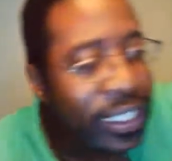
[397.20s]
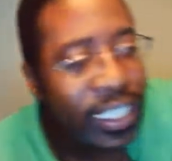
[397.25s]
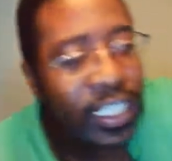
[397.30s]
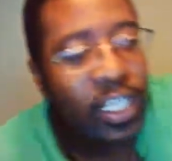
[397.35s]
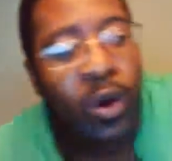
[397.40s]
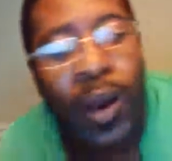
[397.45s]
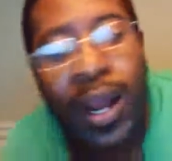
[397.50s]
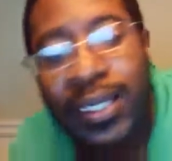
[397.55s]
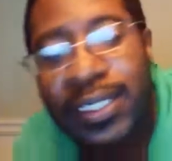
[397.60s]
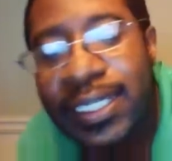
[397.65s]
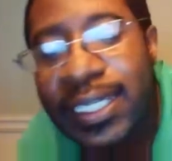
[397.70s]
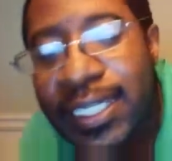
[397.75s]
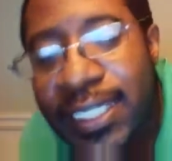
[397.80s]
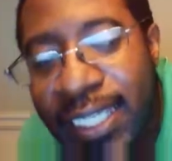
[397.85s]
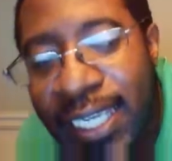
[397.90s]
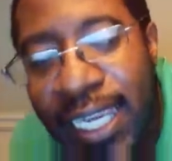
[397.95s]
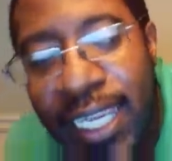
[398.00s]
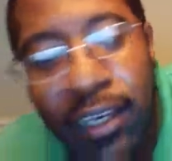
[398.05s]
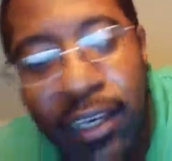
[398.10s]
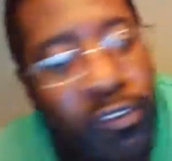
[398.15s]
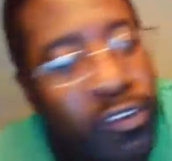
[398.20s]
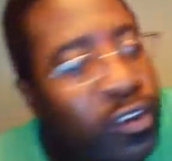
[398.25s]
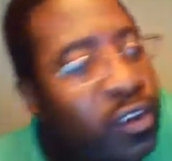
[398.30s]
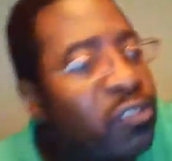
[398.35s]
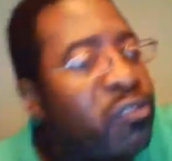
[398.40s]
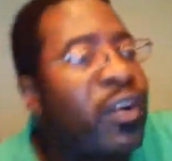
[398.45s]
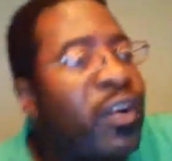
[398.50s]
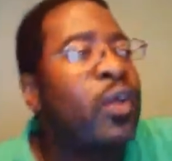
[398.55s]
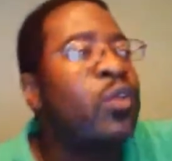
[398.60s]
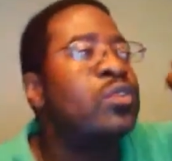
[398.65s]
they go out there again for the
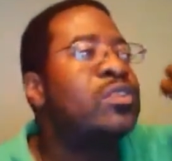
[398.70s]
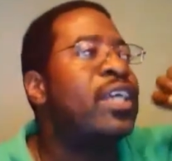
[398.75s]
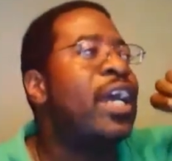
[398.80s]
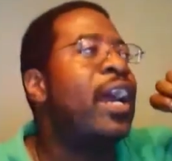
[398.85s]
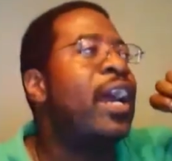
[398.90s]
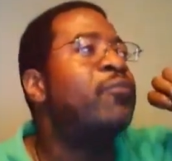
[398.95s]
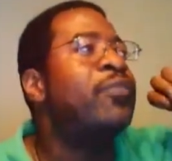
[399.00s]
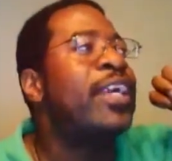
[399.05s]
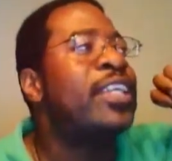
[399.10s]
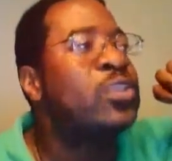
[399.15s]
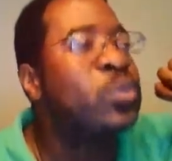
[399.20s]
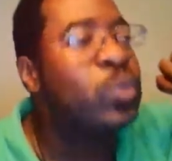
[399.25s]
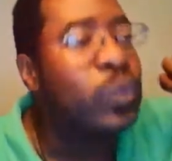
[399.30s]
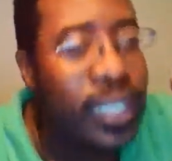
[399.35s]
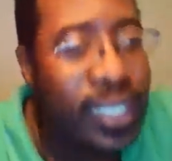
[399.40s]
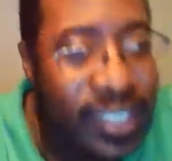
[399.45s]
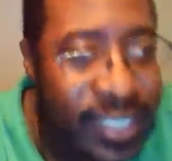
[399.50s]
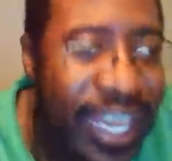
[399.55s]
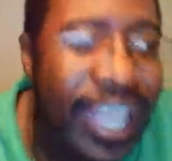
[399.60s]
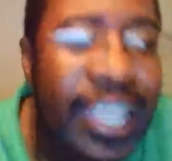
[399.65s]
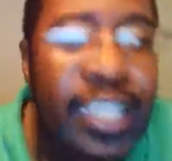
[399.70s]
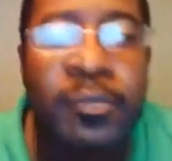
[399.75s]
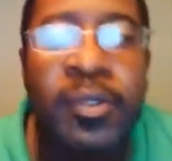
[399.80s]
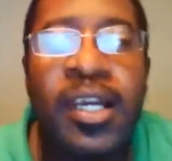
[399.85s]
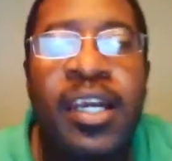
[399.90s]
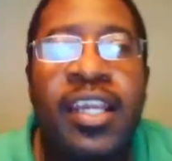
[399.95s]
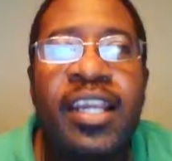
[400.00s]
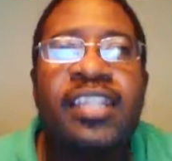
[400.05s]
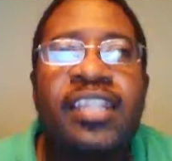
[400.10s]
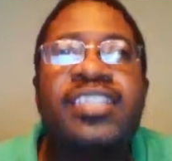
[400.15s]
final time, that's when they take him.
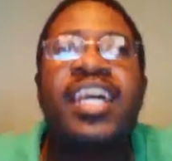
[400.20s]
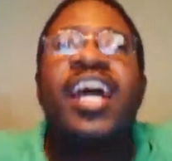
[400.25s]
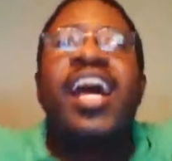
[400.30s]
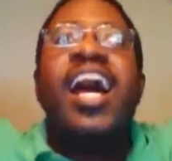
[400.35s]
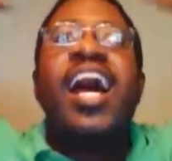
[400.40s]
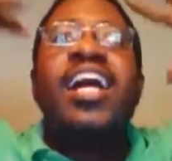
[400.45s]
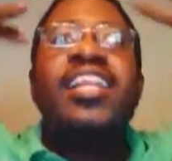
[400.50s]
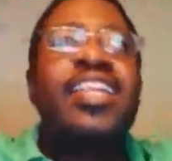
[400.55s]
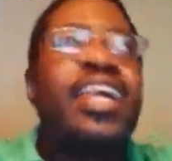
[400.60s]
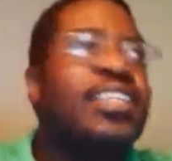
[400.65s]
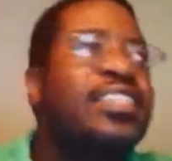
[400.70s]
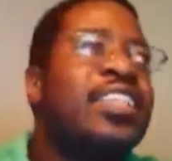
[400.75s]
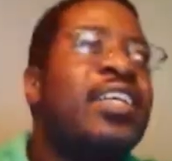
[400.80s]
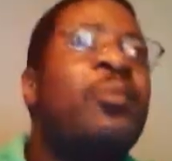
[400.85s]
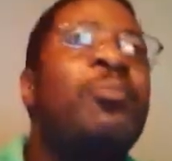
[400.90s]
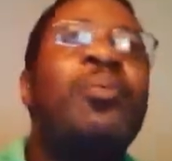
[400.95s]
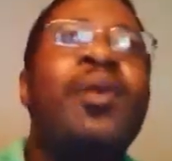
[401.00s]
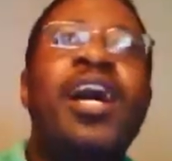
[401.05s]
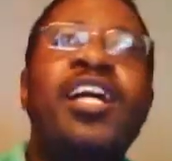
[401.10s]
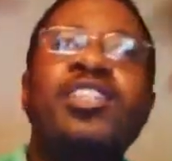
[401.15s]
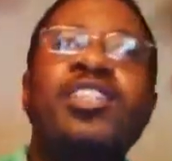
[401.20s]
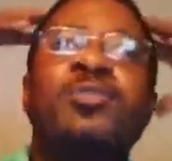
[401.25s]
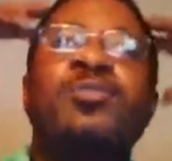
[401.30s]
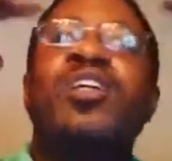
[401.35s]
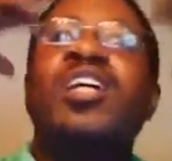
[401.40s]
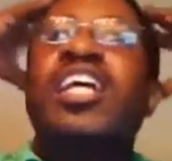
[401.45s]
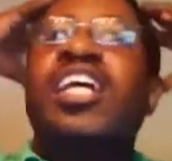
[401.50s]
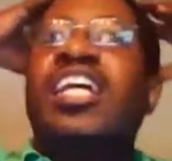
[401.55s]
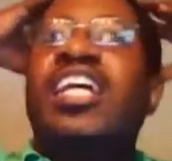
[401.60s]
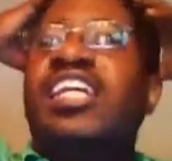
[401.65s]
They say, that's
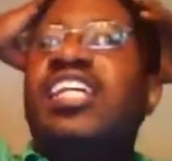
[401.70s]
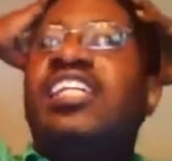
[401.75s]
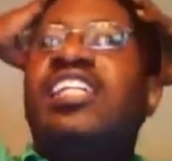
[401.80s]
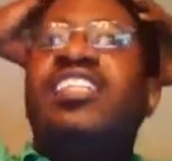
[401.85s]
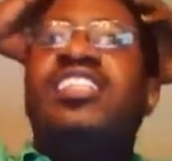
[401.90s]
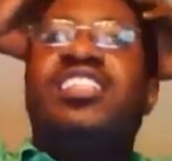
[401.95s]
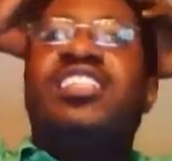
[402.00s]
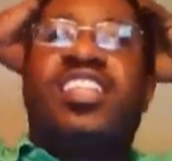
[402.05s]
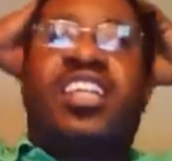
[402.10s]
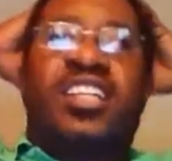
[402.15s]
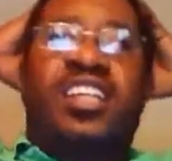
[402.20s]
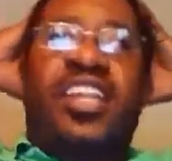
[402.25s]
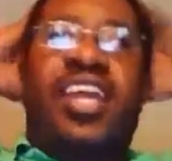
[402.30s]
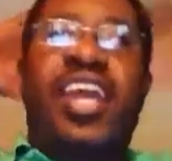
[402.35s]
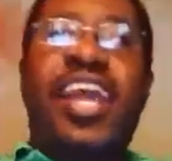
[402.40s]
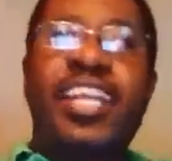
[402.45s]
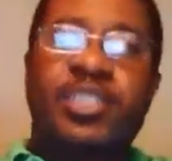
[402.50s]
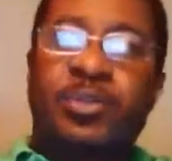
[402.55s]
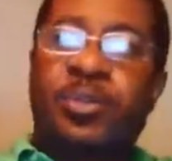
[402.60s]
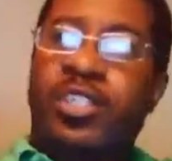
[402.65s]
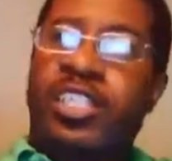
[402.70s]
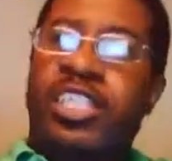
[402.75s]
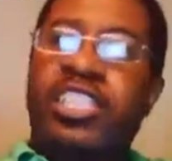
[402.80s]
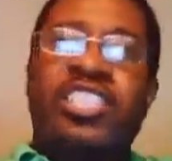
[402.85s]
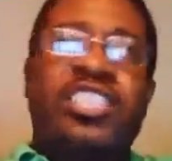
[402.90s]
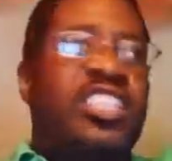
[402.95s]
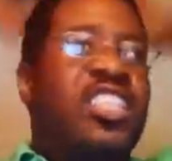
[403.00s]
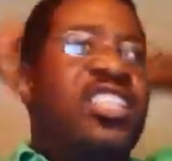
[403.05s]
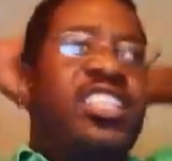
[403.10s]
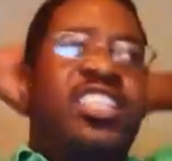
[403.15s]
impossible. He's an expert. He's
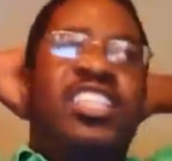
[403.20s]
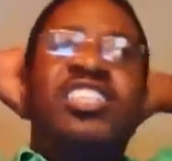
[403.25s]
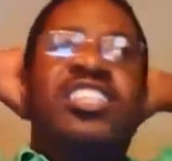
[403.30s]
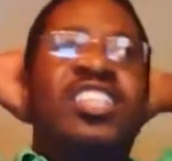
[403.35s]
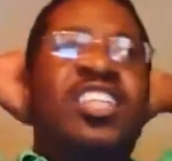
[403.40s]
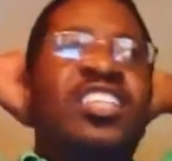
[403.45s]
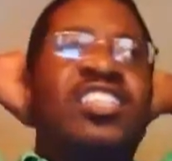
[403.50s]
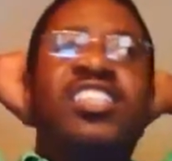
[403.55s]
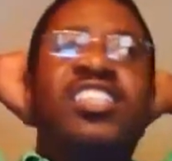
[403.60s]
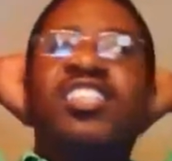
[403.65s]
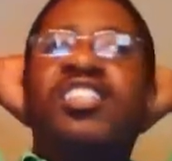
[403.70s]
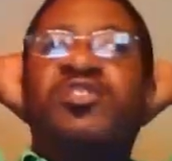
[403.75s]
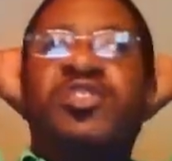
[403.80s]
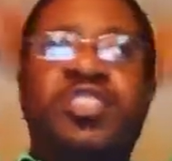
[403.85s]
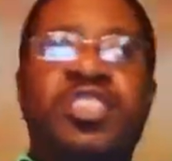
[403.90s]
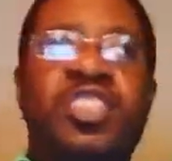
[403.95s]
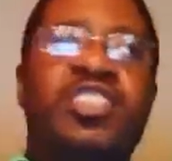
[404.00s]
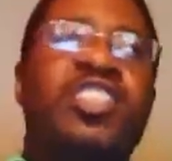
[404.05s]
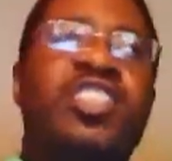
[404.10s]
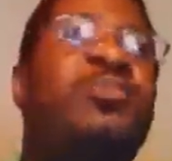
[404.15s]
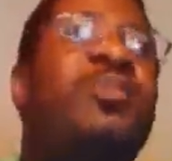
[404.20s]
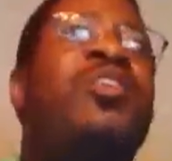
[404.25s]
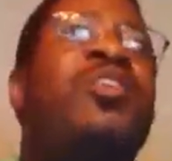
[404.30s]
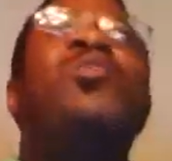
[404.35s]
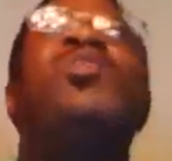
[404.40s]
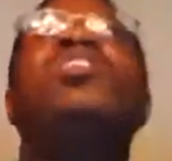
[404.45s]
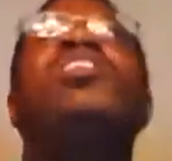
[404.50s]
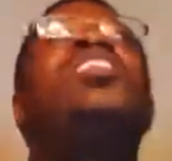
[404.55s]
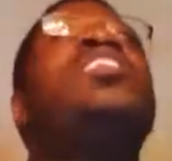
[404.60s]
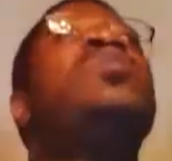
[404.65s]
done this for years. He's been
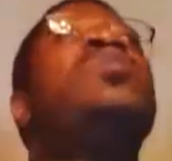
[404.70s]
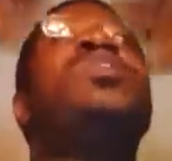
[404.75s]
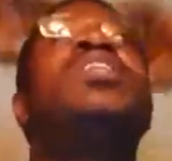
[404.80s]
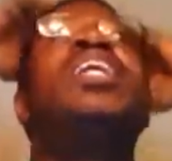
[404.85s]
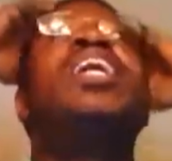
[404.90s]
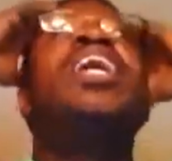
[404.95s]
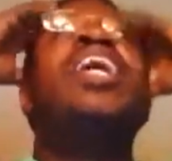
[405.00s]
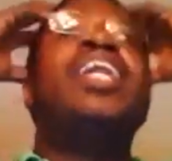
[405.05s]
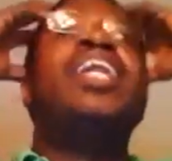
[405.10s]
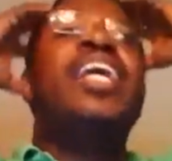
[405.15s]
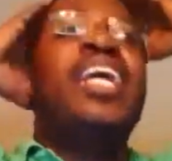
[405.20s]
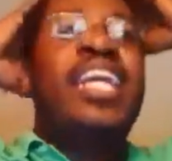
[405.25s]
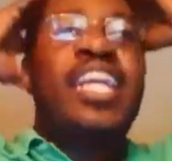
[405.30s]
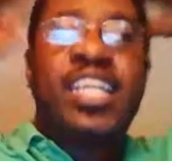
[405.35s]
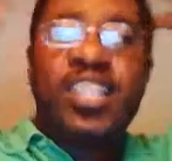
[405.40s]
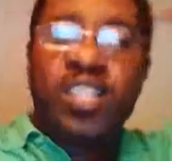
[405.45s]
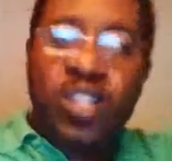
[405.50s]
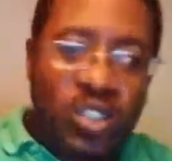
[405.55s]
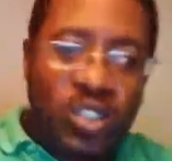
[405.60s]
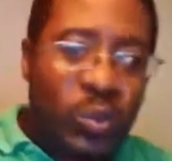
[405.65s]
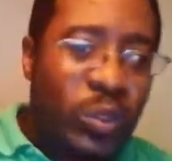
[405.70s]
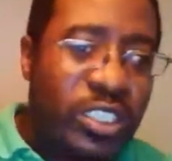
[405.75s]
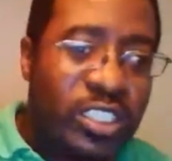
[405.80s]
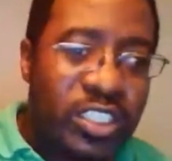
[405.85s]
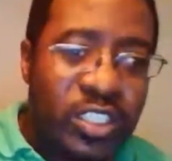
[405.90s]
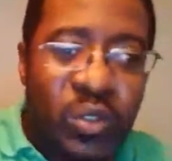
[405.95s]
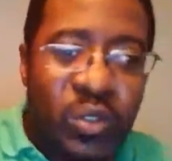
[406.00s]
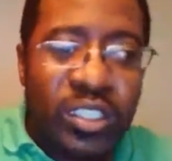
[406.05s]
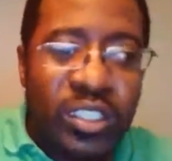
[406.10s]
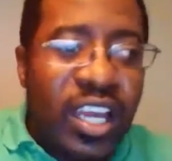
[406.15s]
doing it since he was a kid. He knows what he's
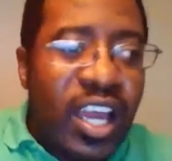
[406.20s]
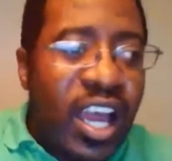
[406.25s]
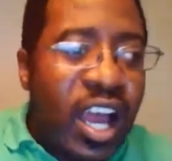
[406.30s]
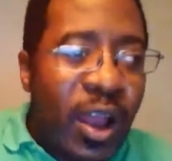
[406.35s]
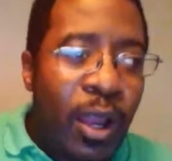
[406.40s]
doing.